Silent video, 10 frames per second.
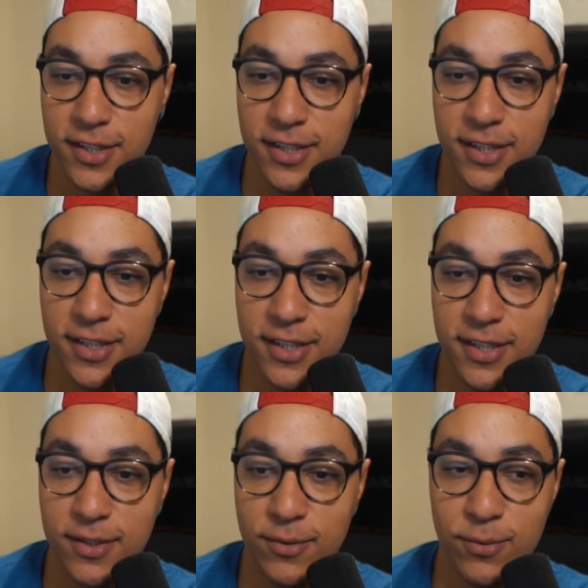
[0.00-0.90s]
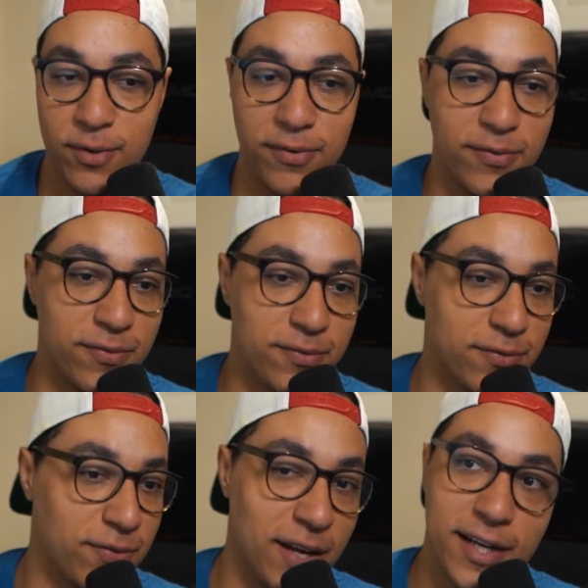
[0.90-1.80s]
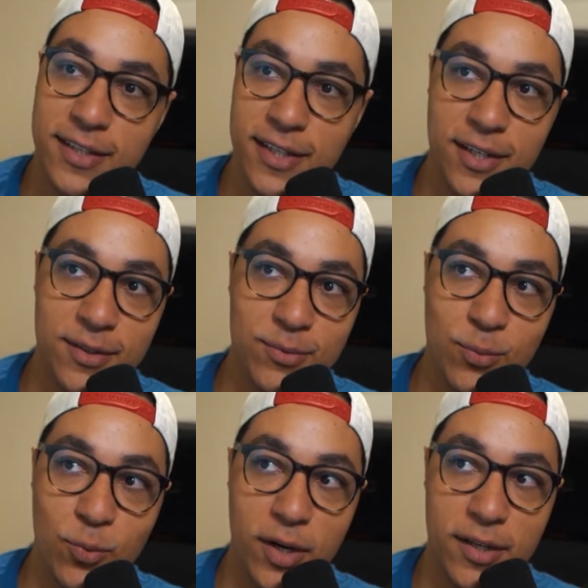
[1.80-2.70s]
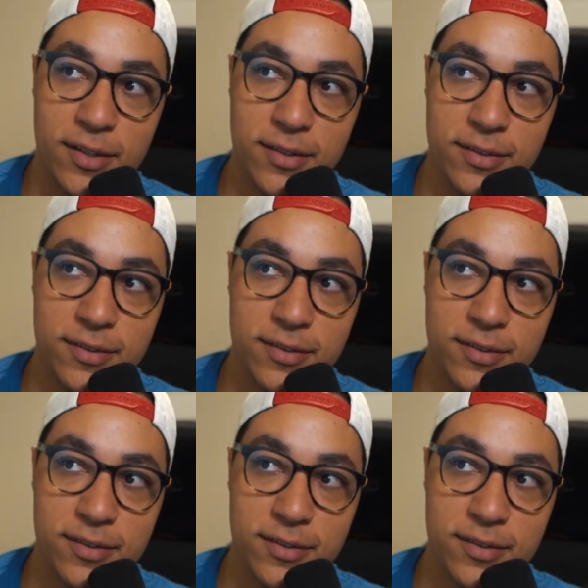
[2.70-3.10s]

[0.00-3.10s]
uh, reflected on what